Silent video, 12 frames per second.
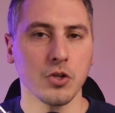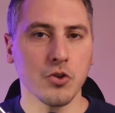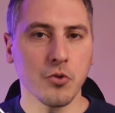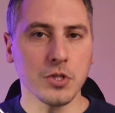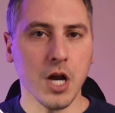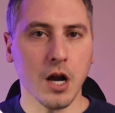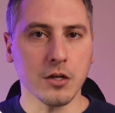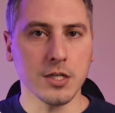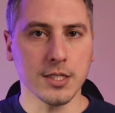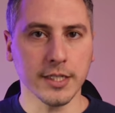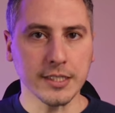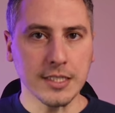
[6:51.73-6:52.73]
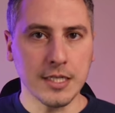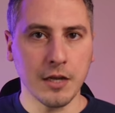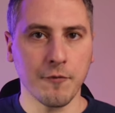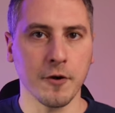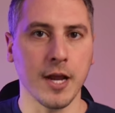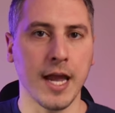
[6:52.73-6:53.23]
So those are six
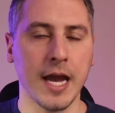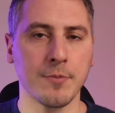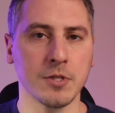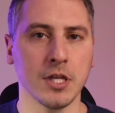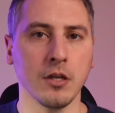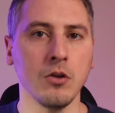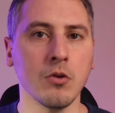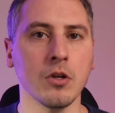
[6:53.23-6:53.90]
different apps that you